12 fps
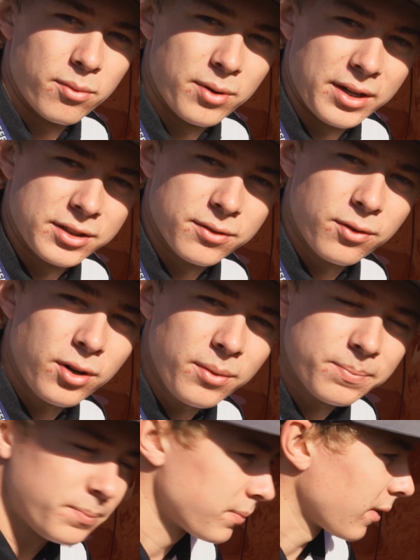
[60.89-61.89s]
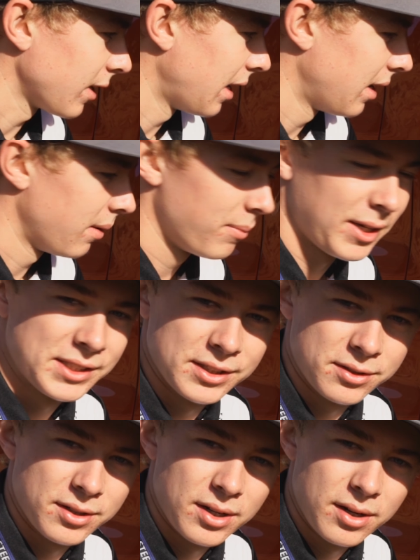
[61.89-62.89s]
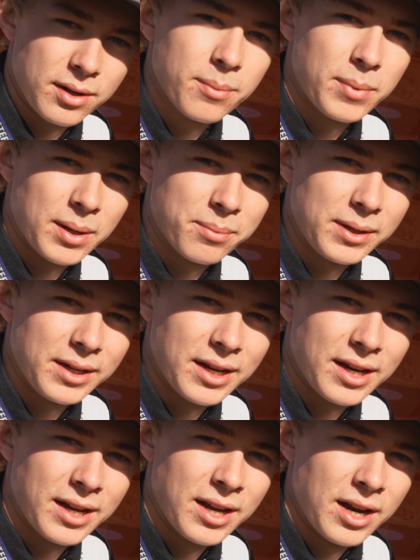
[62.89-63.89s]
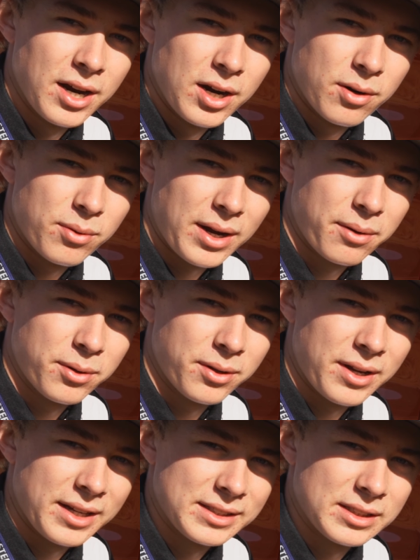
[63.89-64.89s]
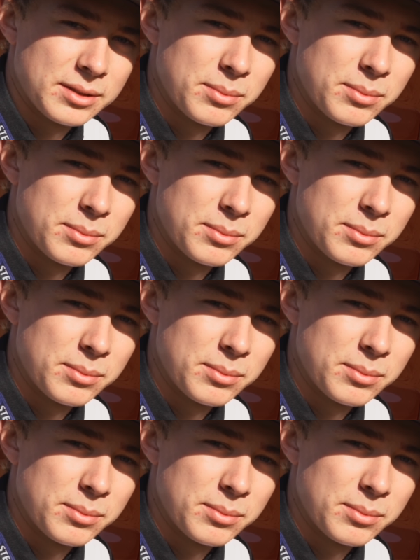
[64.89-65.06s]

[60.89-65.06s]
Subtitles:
reservoir. Makes this puppy ride real nice and